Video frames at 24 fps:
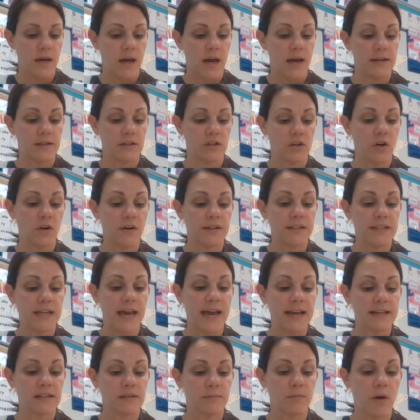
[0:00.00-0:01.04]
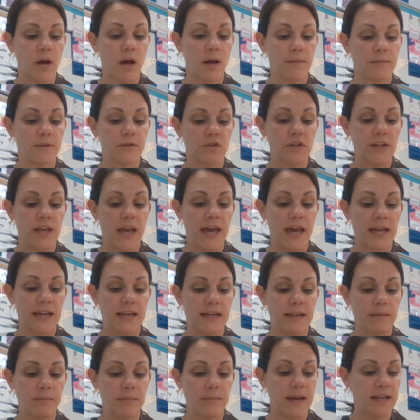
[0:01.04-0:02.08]
I started to ask Mom if she had
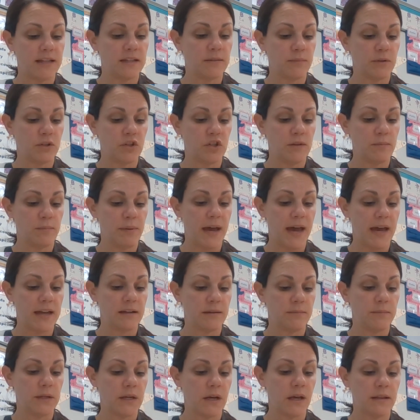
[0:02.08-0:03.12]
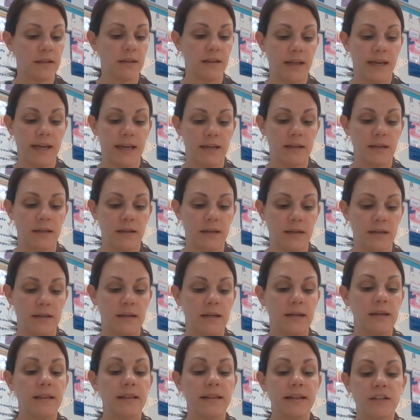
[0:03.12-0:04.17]
any meds, but she patted me on the leg.
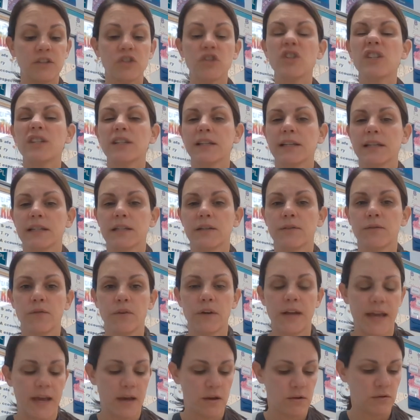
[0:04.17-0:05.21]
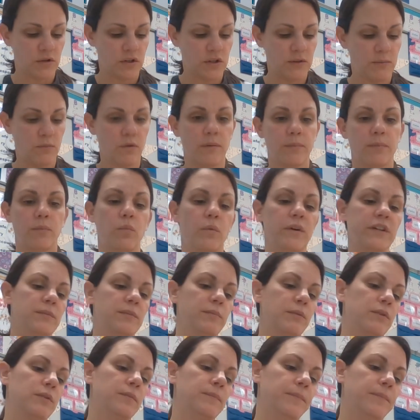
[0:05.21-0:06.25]
"Let's just listen for now," she whispered.